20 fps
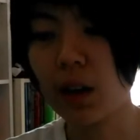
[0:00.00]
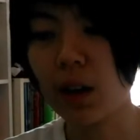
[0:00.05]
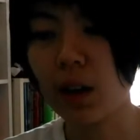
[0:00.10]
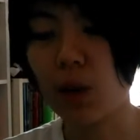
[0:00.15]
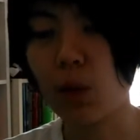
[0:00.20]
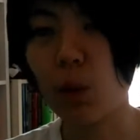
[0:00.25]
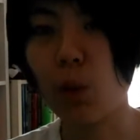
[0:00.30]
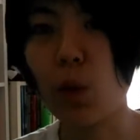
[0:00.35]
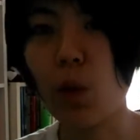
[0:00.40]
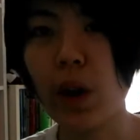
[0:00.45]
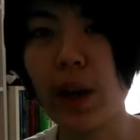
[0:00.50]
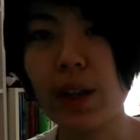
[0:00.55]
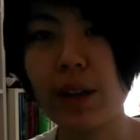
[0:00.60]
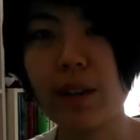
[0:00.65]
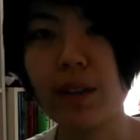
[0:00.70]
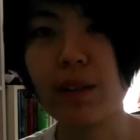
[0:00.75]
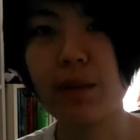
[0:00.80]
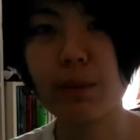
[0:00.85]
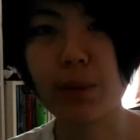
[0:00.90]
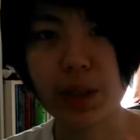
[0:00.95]

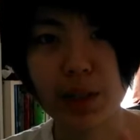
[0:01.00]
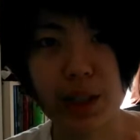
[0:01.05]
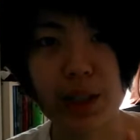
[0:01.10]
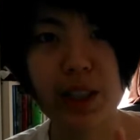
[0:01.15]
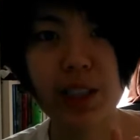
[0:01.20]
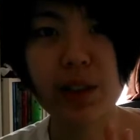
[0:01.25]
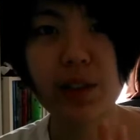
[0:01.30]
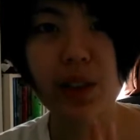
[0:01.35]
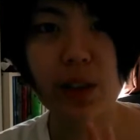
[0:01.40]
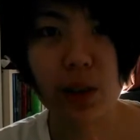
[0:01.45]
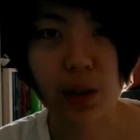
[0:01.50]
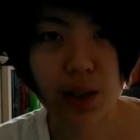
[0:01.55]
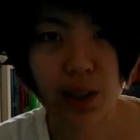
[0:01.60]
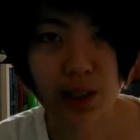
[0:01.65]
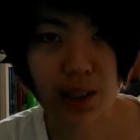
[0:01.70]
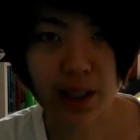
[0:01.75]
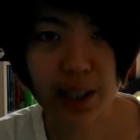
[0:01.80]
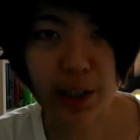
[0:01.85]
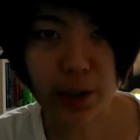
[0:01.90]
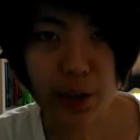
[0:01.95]
what productivity
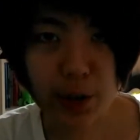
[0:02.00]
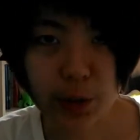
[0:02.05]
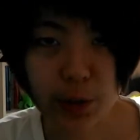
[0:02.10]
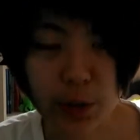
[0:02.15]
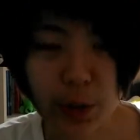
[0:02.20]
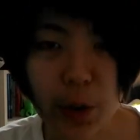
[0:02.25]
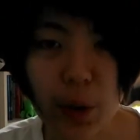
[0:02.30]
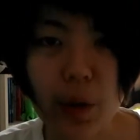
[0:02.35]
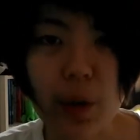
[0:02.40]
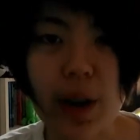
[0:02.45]
looks like to you,